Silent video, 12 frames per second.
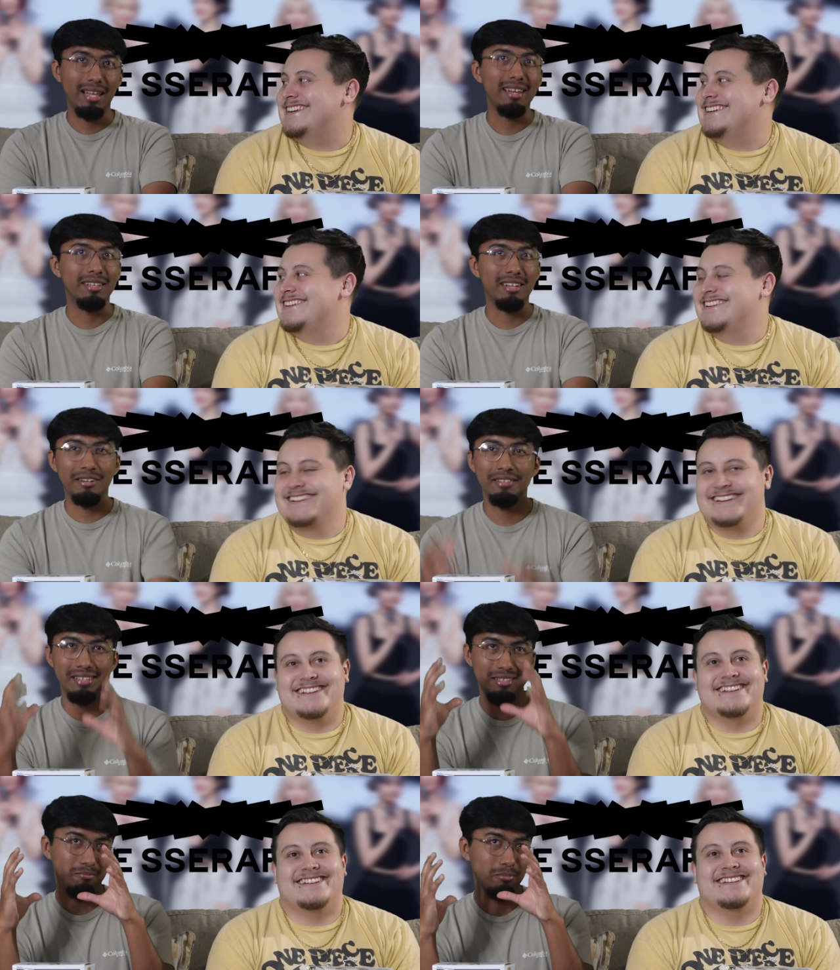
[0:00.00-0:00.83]
Speaker 1: Like they
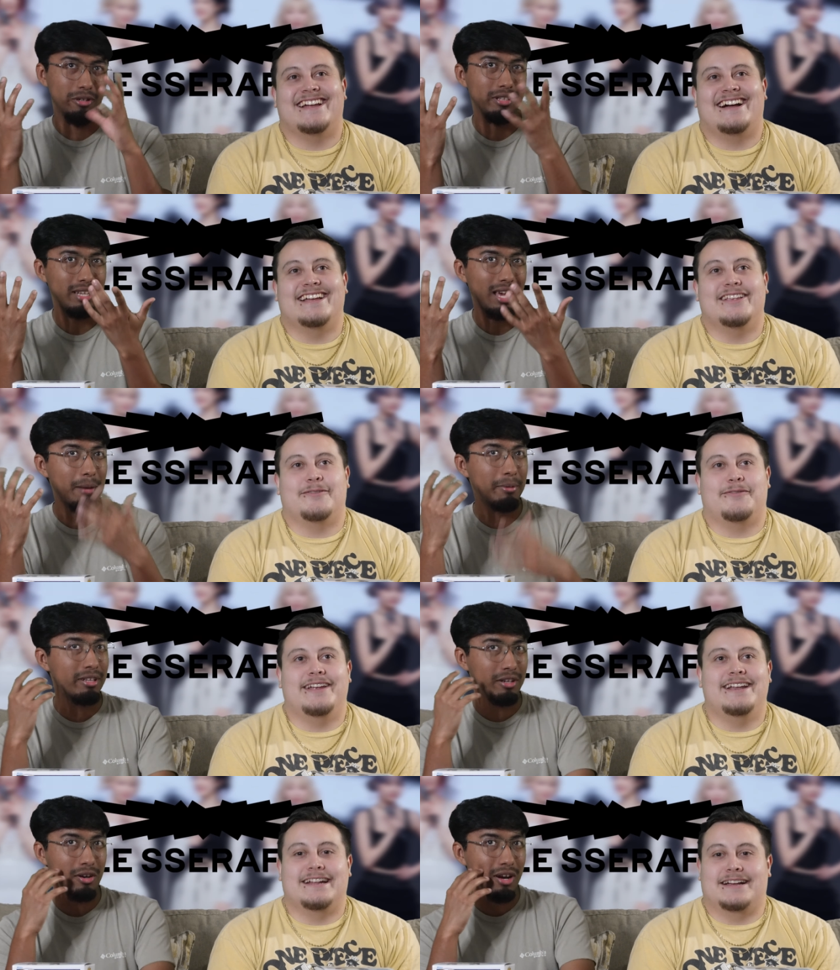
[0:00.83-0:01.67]
gotta
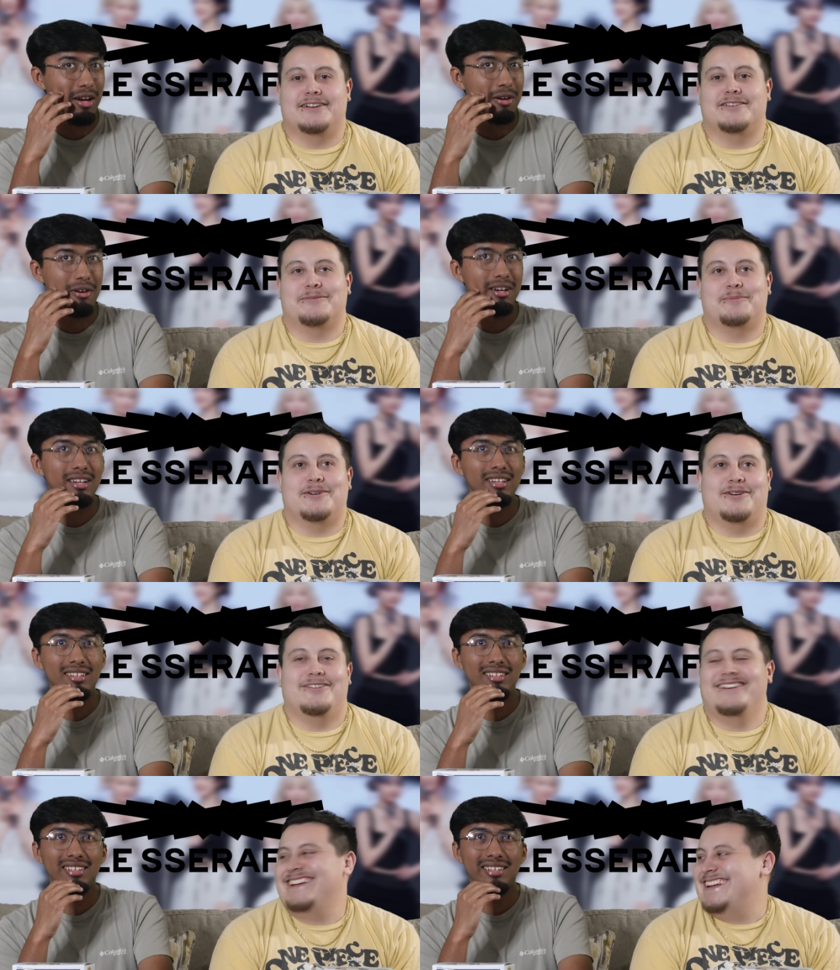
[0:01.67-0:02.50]
be in the crowd, right? Bro.
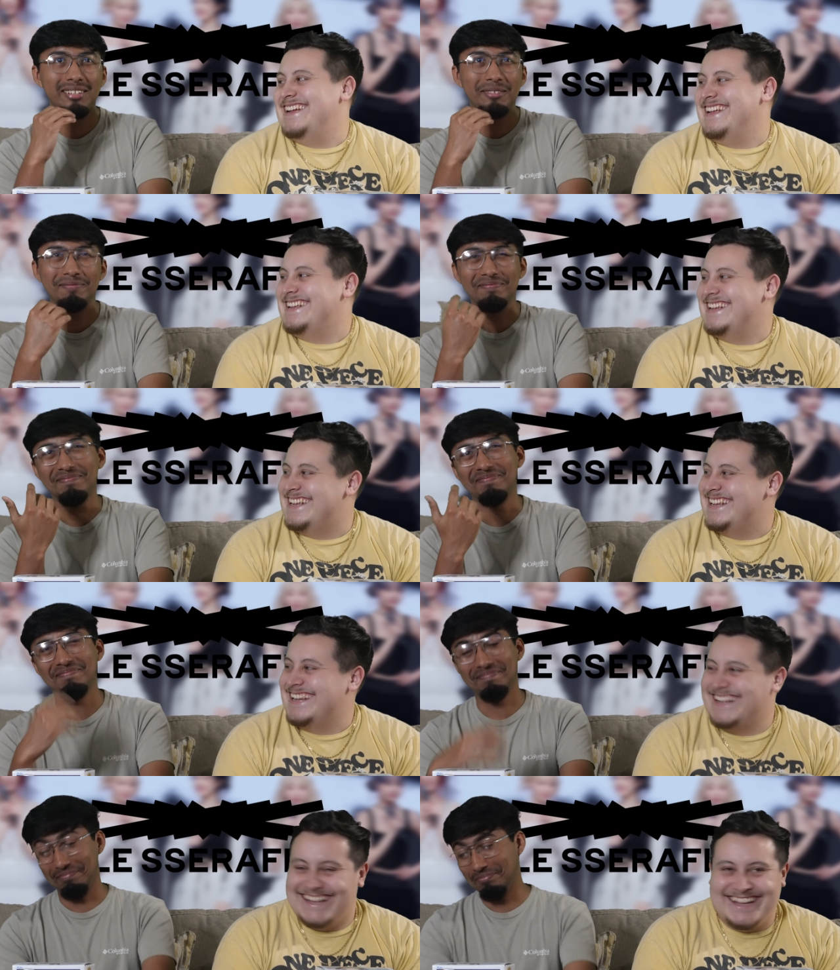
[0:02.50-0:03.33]

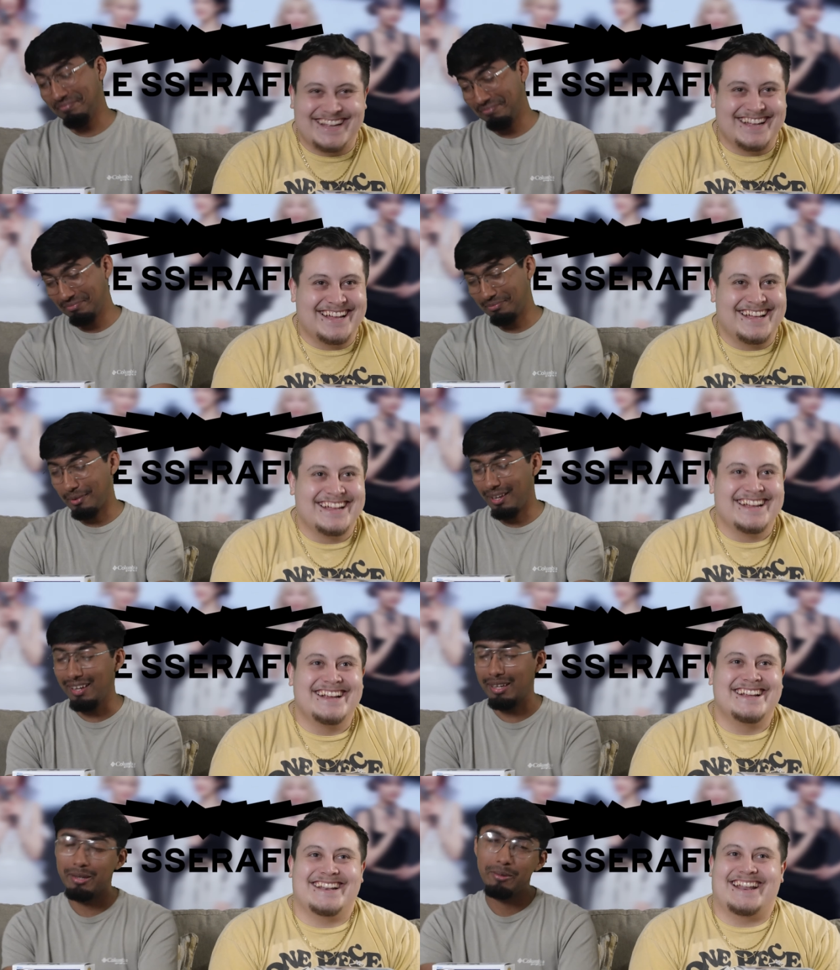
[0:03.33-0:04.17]

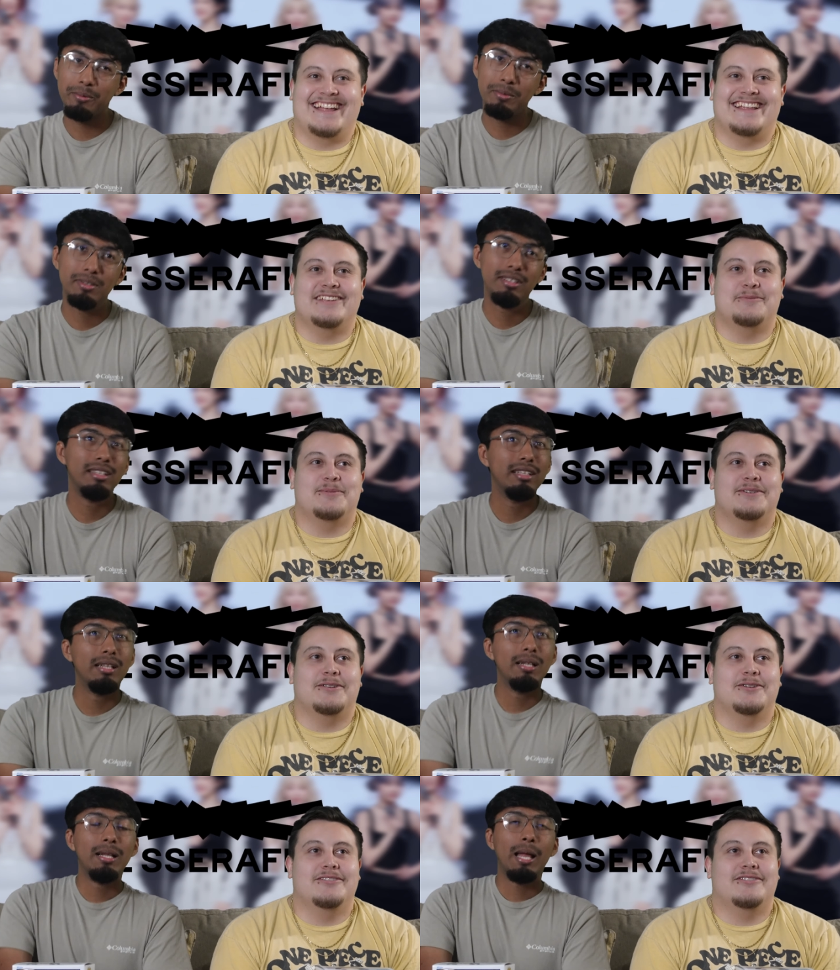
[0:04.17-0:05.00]
Speaker 2: Hey. That he's
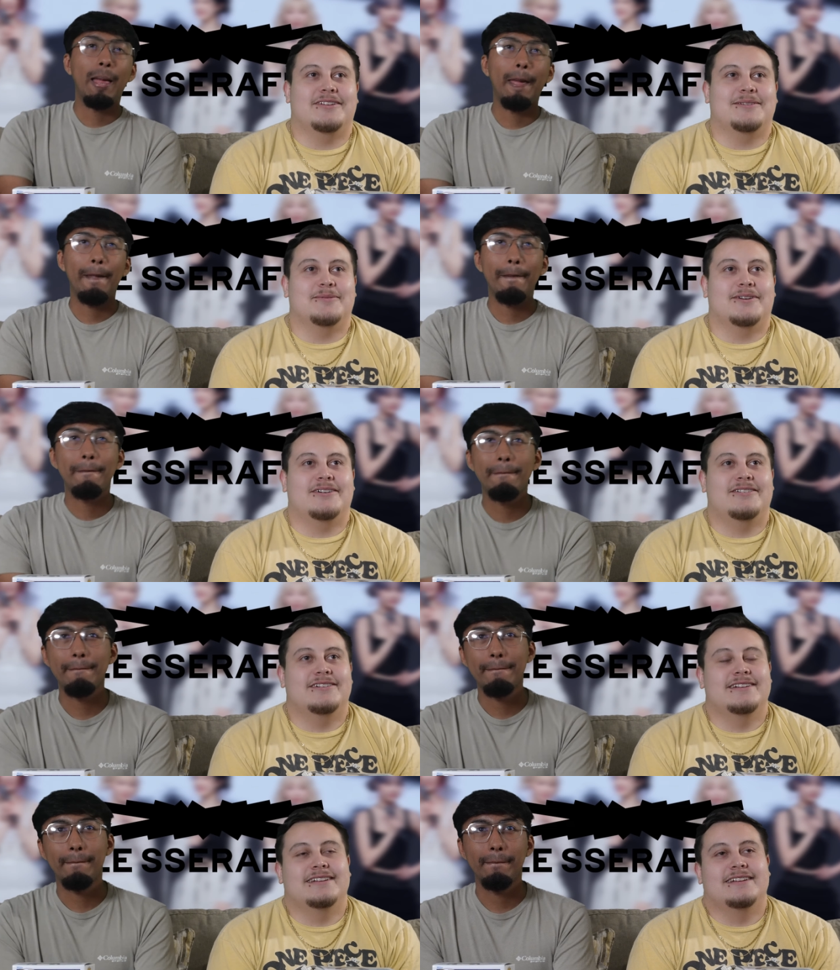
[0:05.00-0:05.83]
producing, bro.
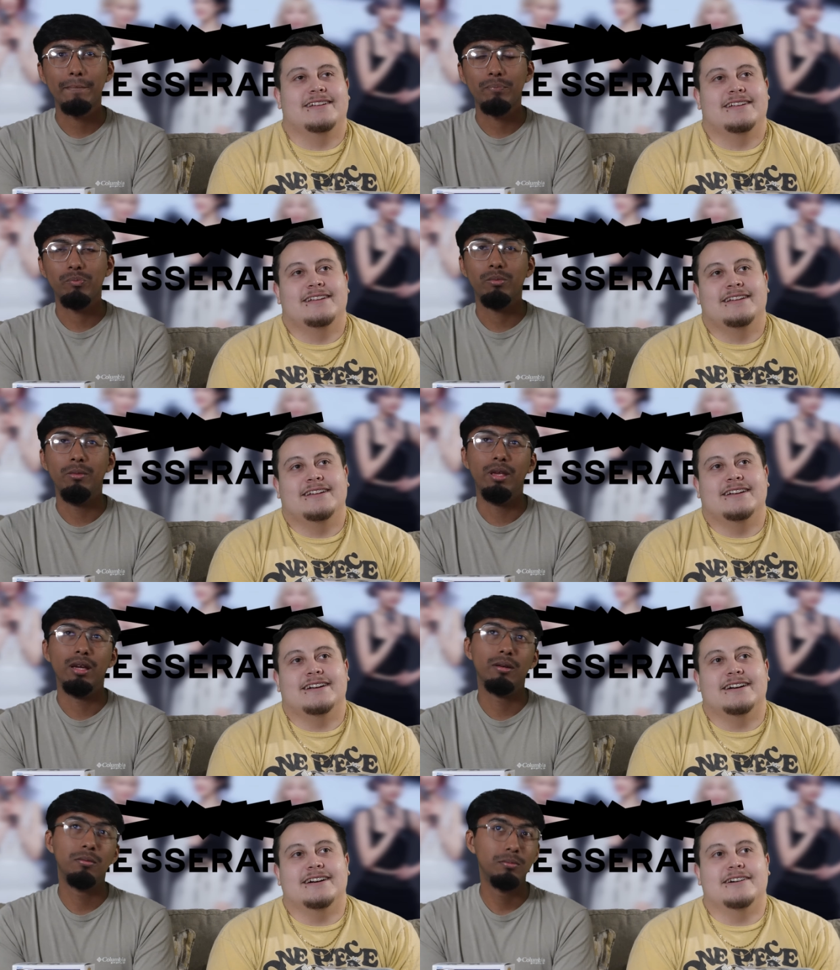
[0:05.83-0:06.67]

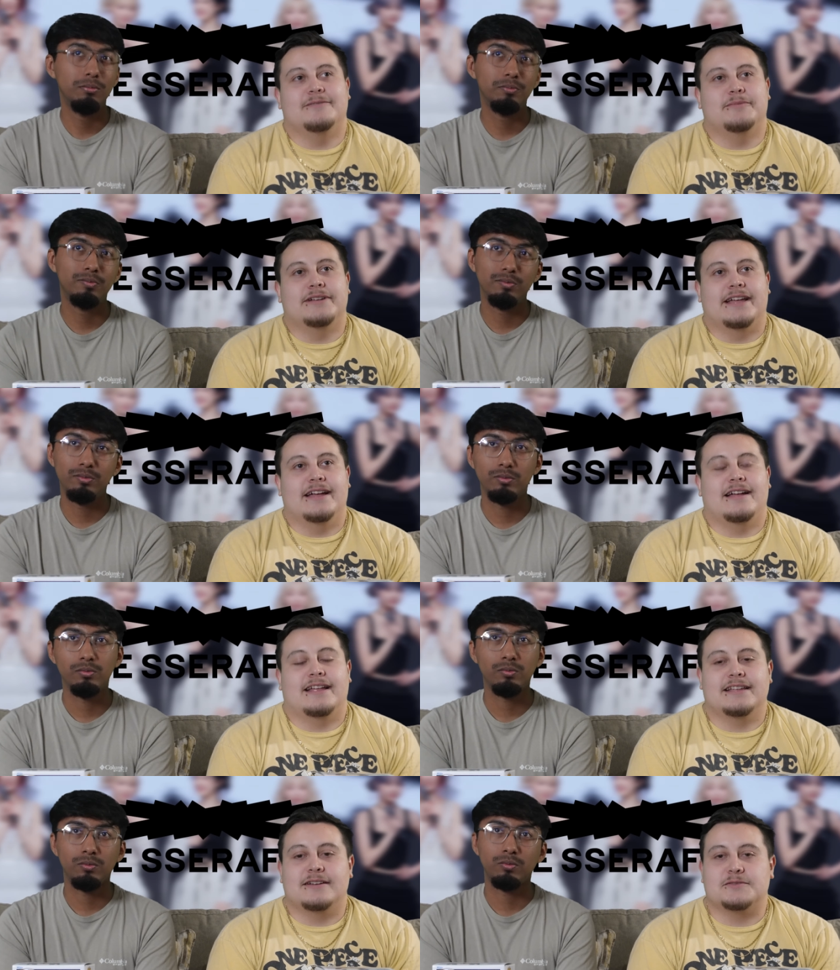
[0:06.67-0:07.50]
Yeah. But yeah, I
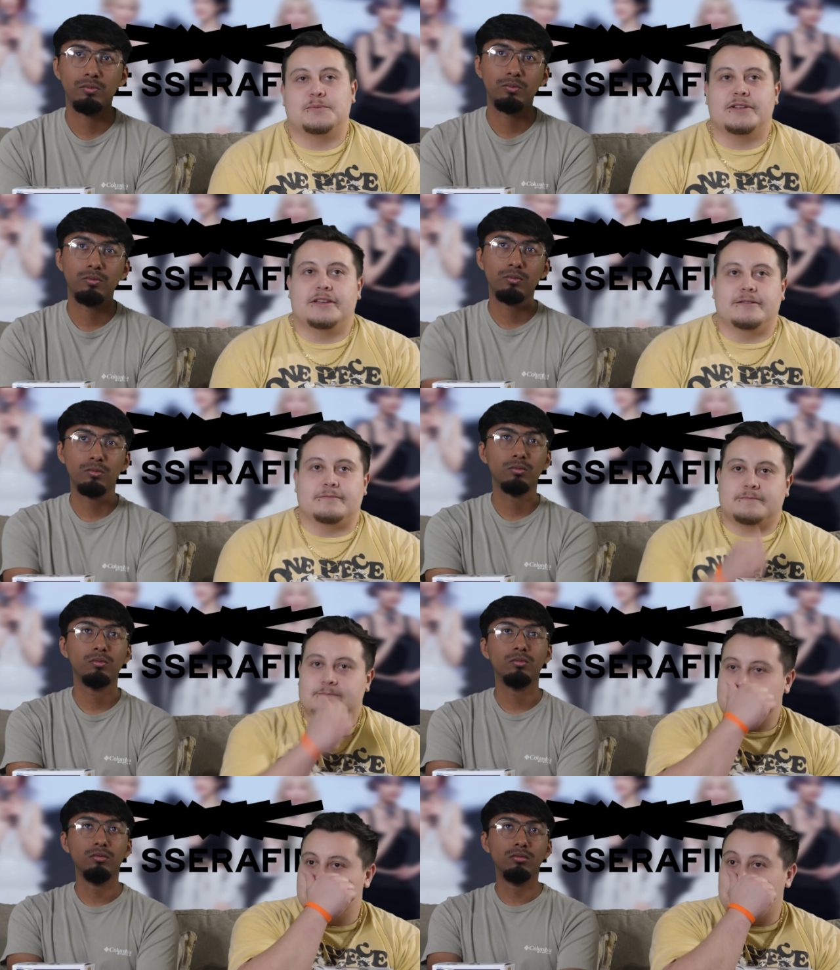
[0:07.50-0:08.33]
think it was pretty good.
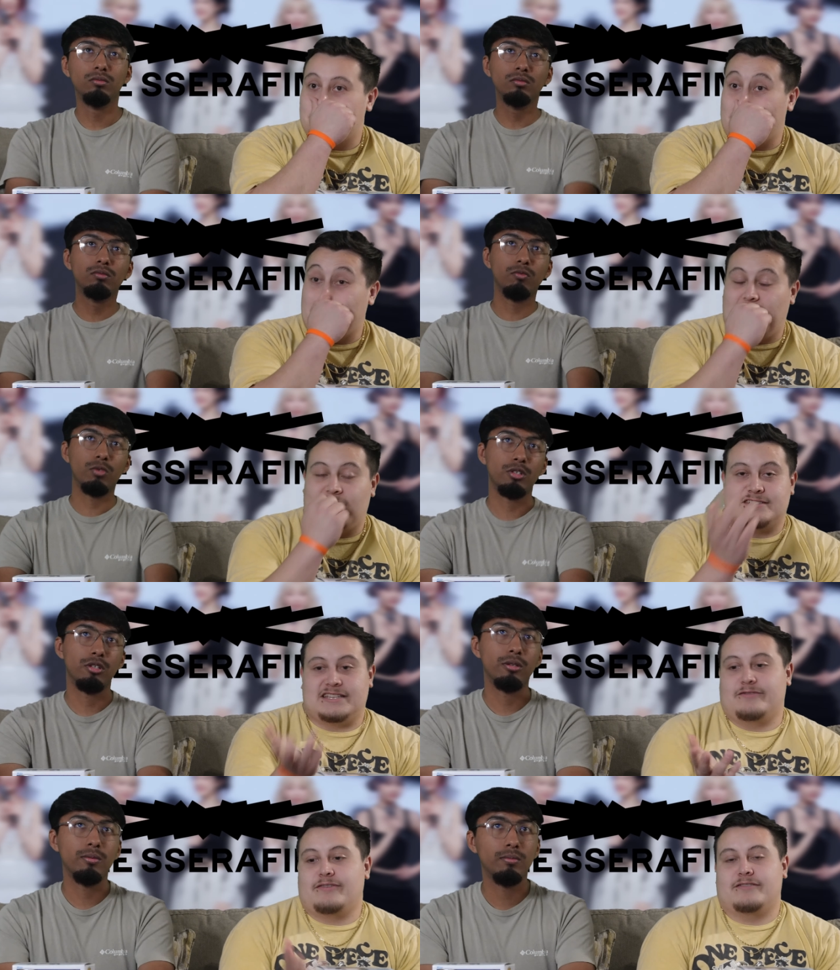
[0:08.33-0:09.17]

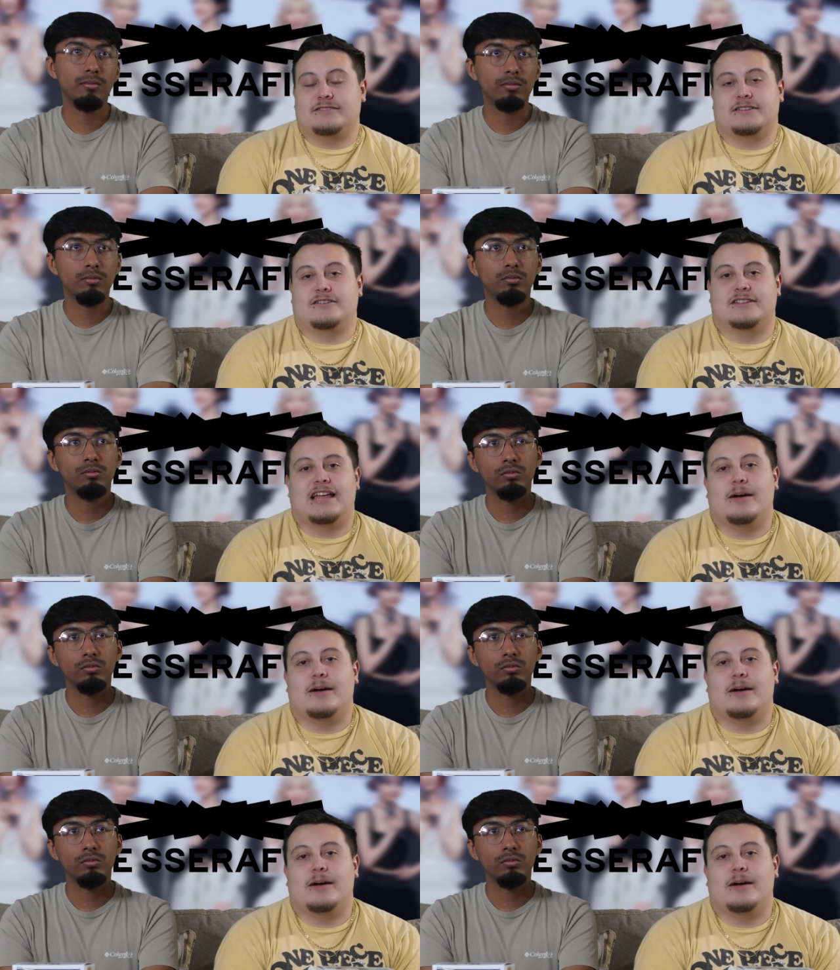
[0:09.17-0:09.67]
Obviously, favorite song of the